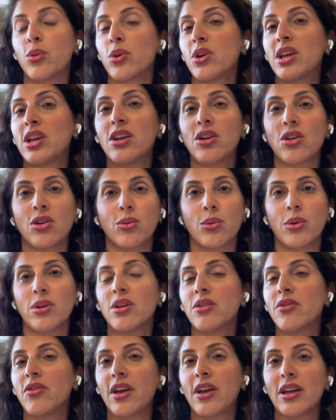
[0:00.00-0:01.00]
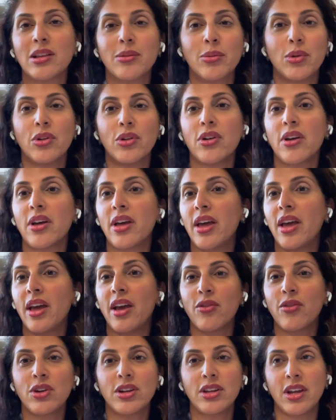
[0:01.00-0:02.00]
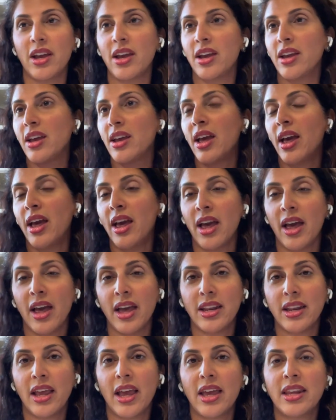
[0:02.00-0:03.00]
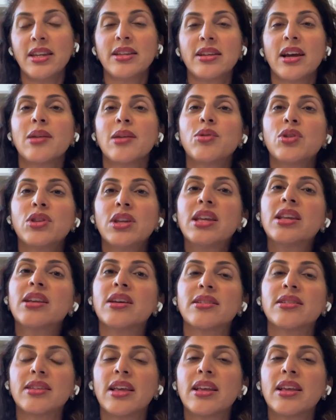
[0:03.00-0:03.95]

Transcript: We're here. We're available every day and anytime you need us.